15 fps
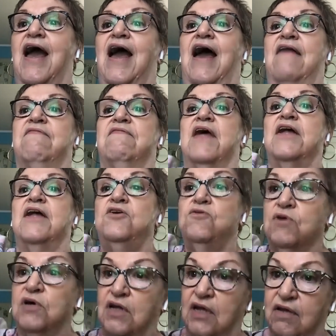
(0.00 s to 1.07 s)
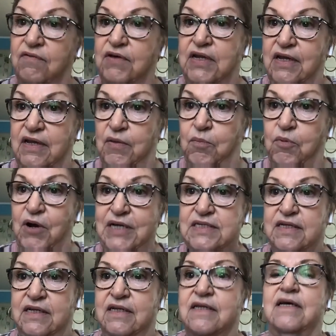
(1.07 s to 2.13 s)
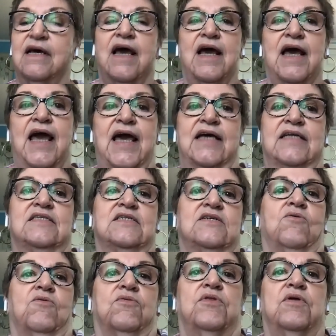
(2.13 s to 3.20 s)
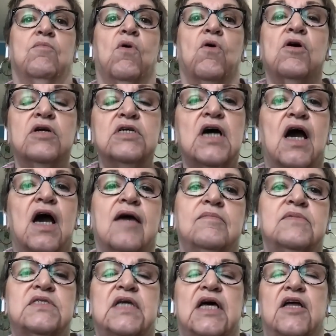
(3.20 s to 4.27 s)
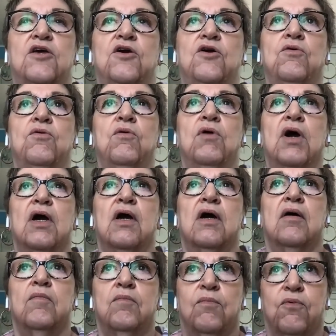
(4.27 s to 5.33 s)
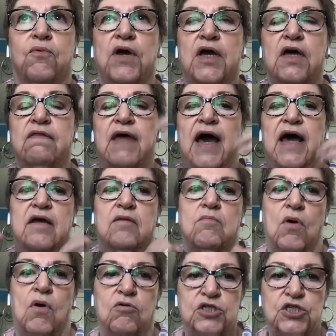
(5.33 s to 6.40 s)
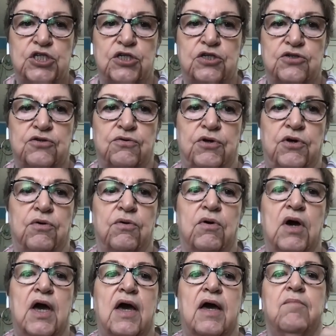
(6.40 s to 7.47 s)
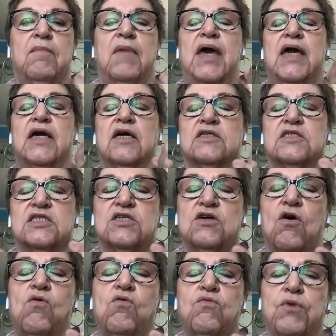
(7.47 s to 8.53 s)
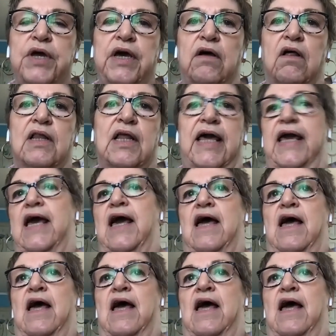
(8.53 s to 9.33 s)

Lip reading: and then you can live it in the present. And so the more times that you bring that emotion to you, make it so real. Like,